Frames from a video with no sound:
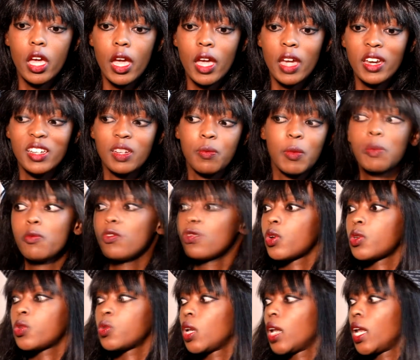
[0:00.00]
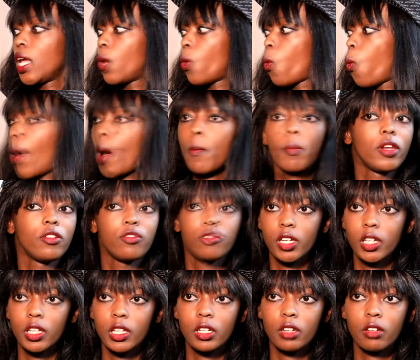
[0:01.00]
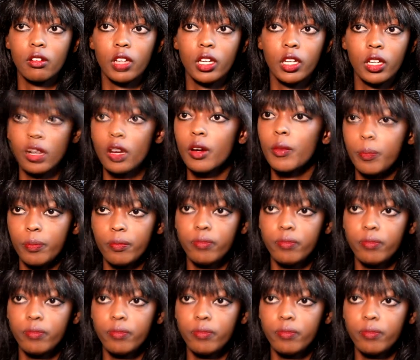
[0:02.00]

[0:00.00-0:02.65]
and it made me question like, why am I even here?